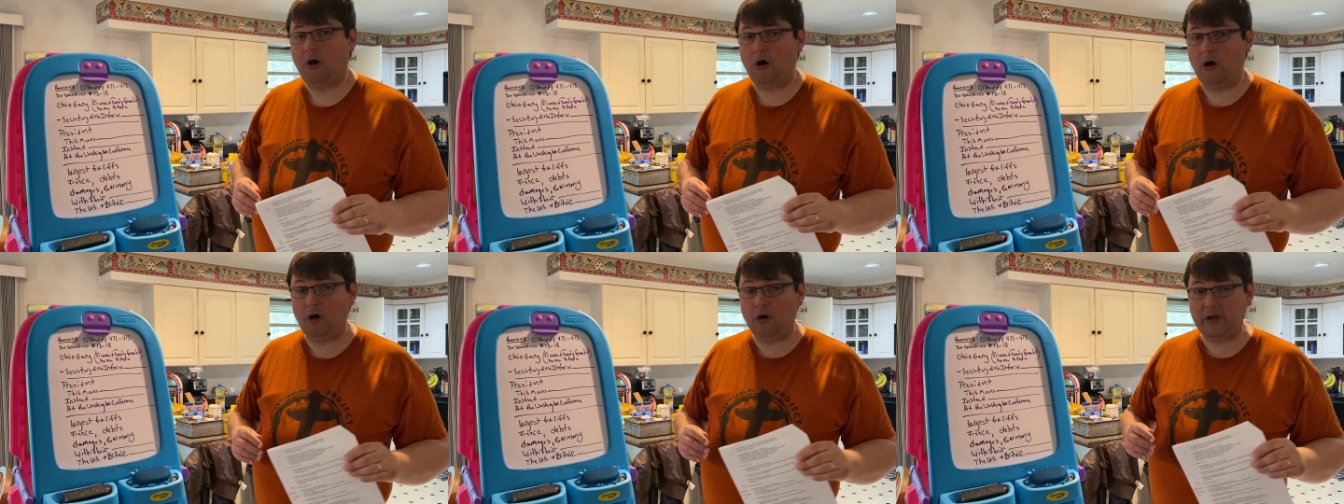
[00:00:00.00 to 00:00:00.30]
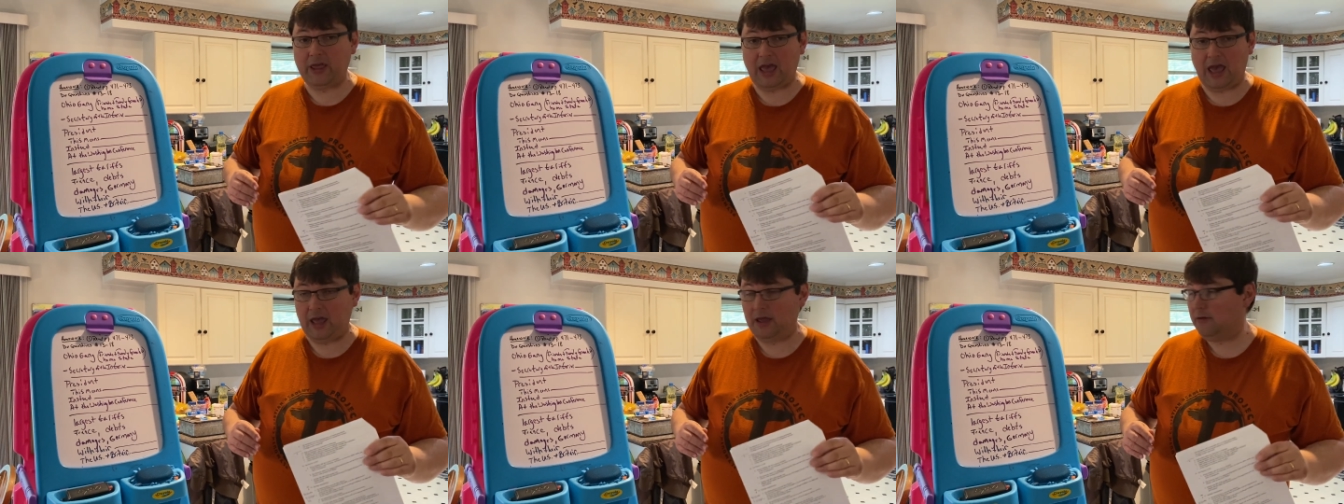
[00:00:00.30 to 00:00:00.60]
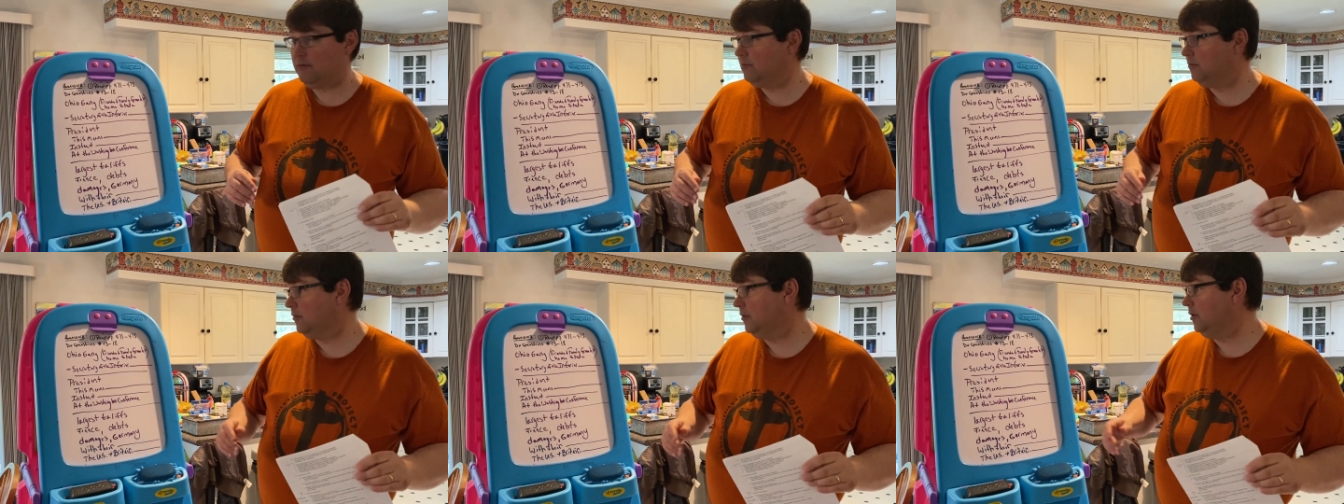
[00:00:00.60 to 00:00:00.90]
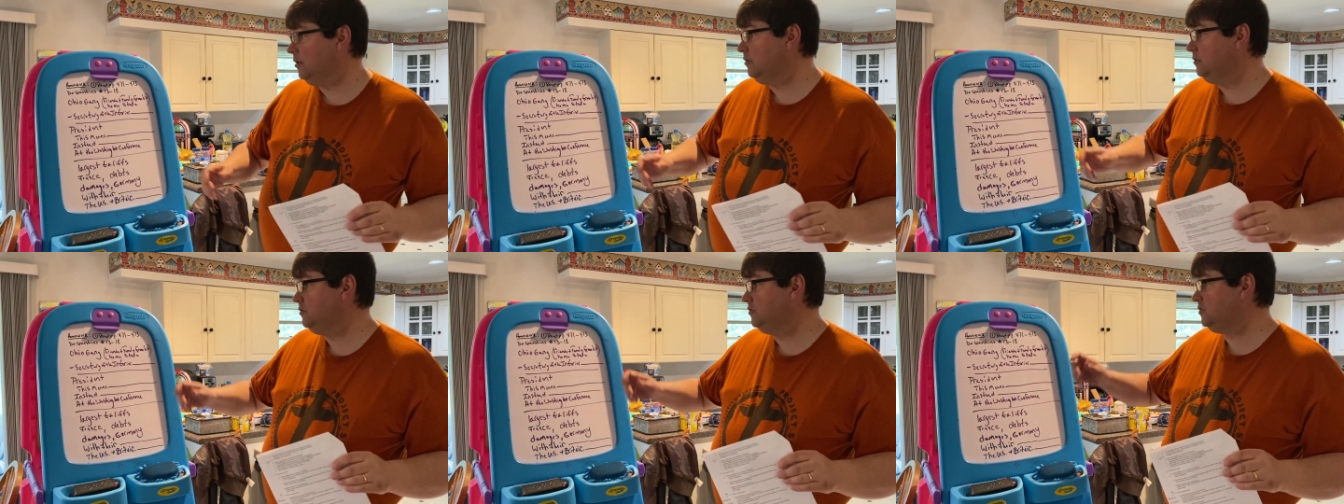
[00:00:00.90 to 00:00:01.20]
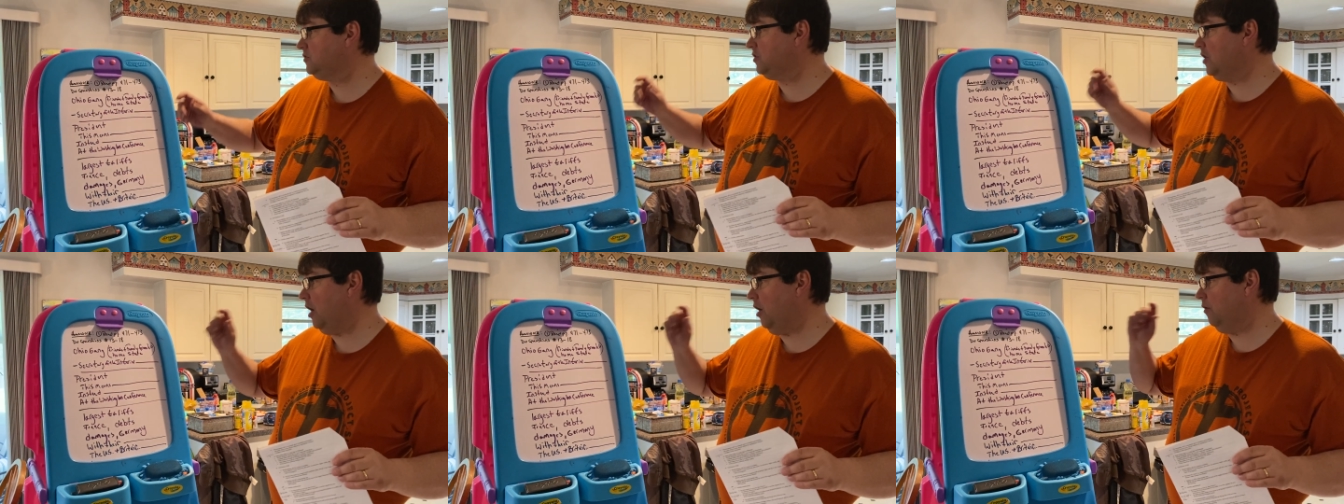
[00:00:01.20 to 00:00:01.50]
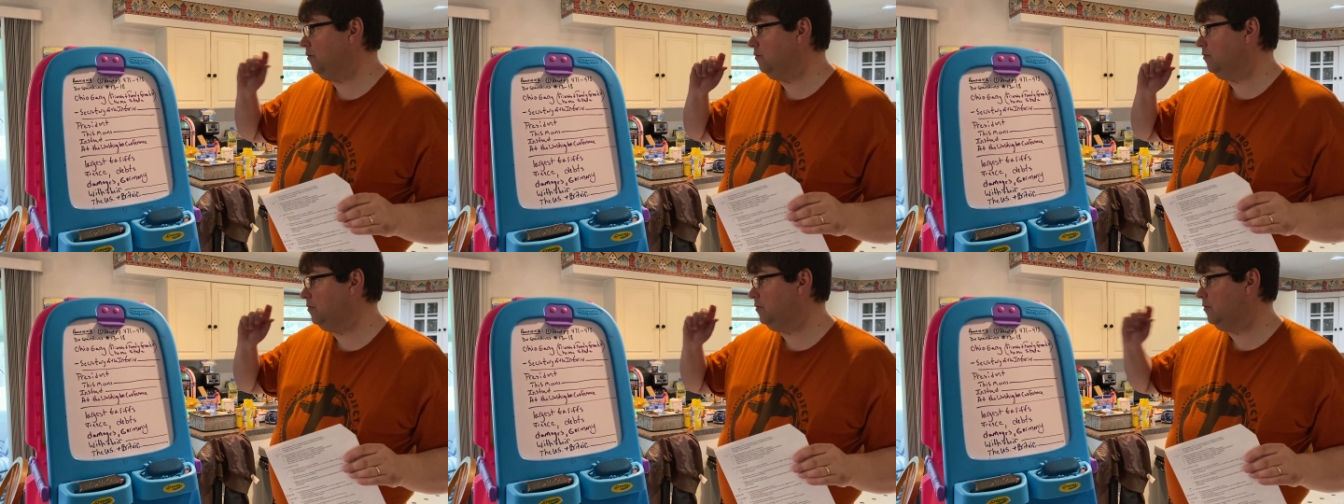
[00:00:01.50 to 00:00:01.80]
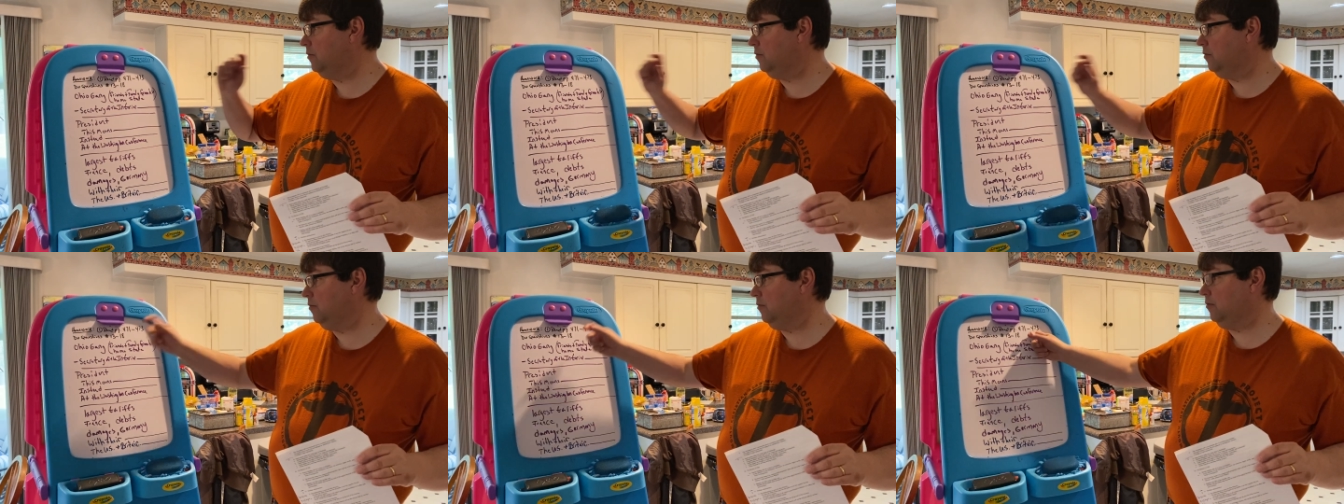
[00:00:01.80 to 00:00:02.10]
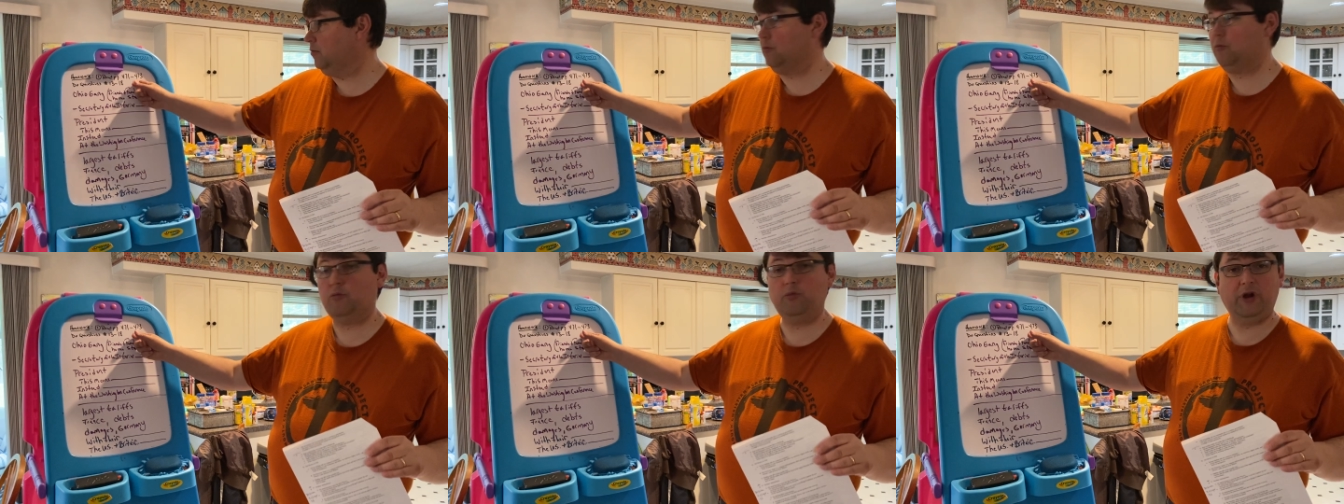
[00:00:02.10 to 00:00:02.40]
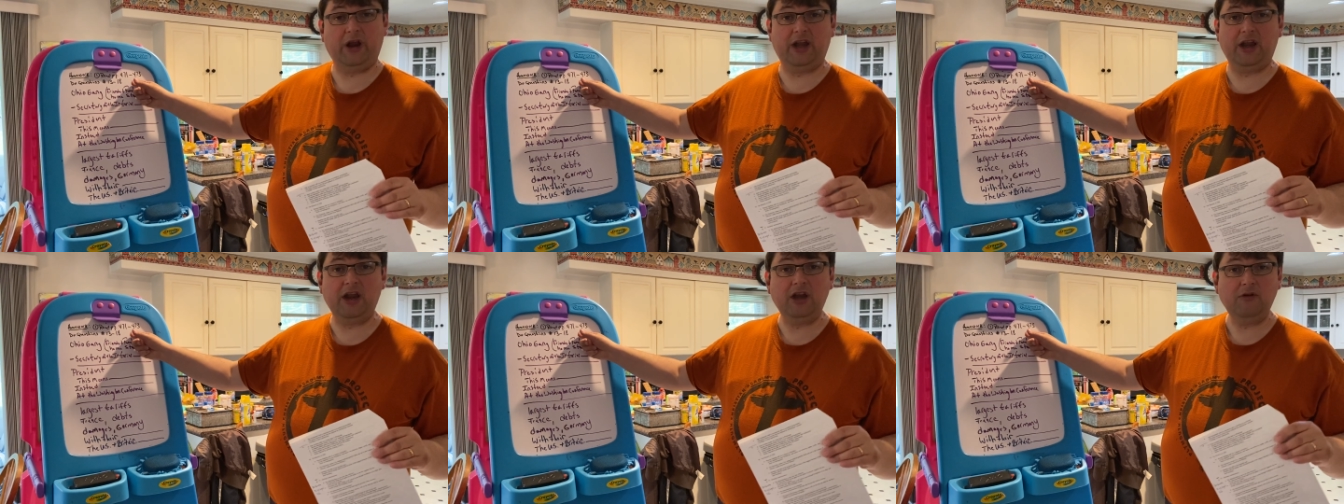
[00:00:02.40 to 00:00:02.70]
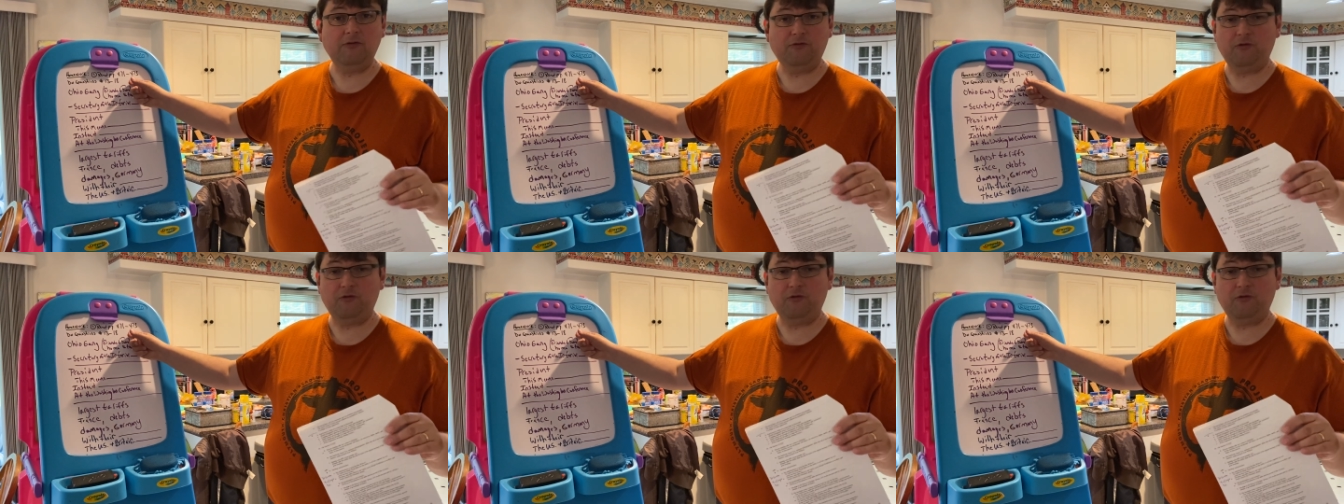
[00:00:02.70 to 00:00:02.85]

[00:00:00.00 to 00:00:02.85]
Okay, so reading